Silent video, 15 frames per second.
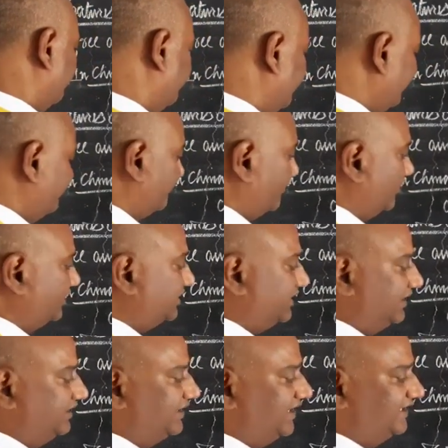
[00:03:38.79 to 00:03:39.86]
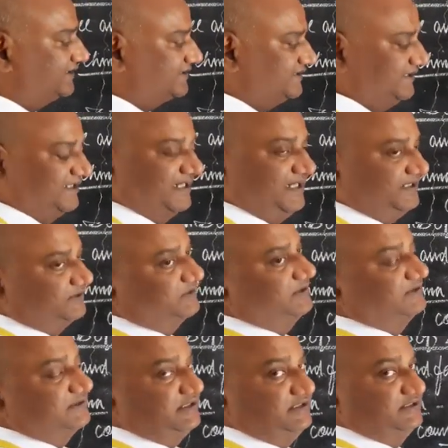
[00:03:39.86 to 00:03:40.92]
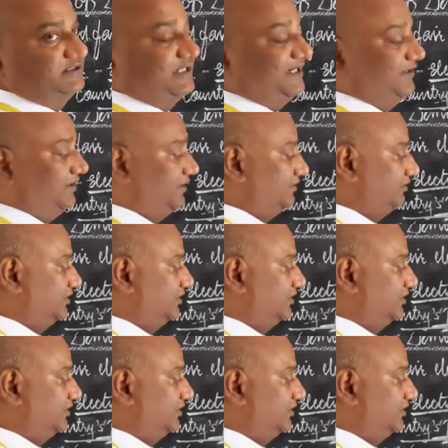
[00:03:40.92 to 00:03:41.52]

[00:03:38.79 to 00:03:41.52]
Before contesting elections in China,